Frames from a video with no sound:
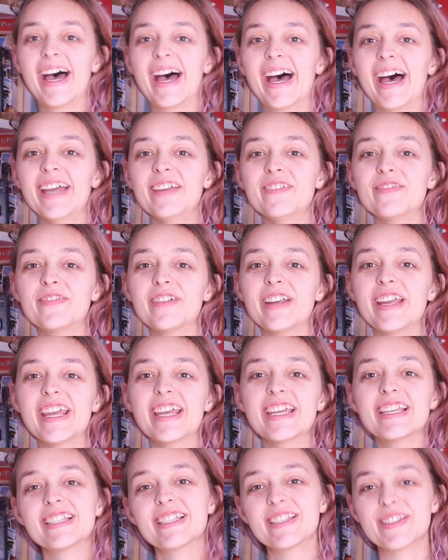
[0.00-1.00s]
Hi
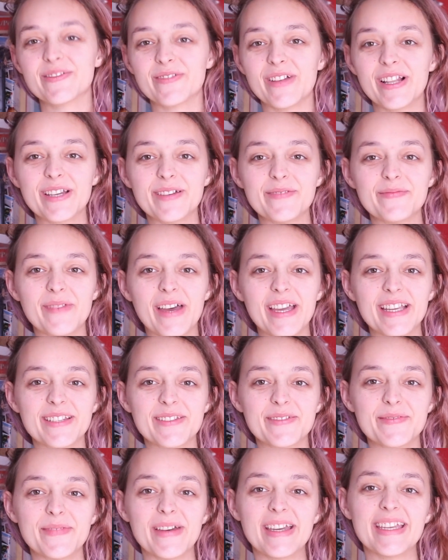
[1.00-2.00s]
friends, welcome back
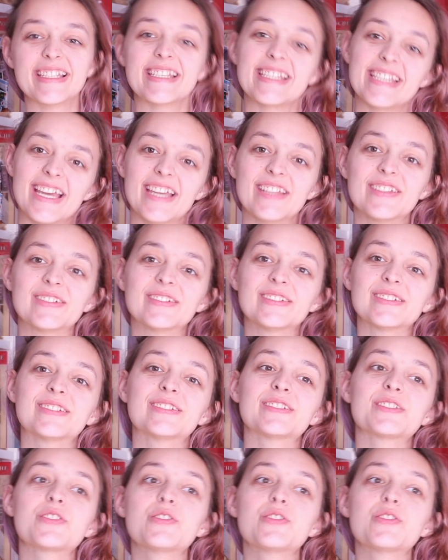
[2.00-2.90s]
to my channel.